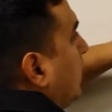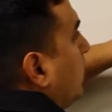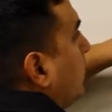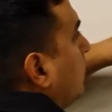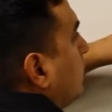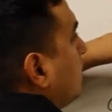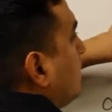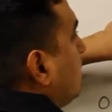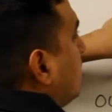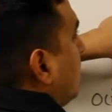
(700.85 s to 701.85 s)
I go
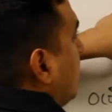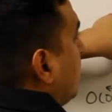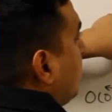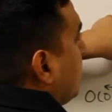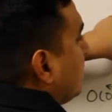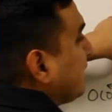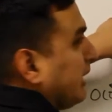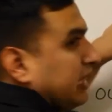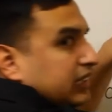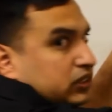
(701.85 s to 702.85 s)
to m plus
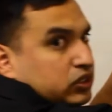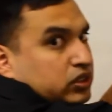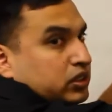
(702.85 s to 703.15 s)
h,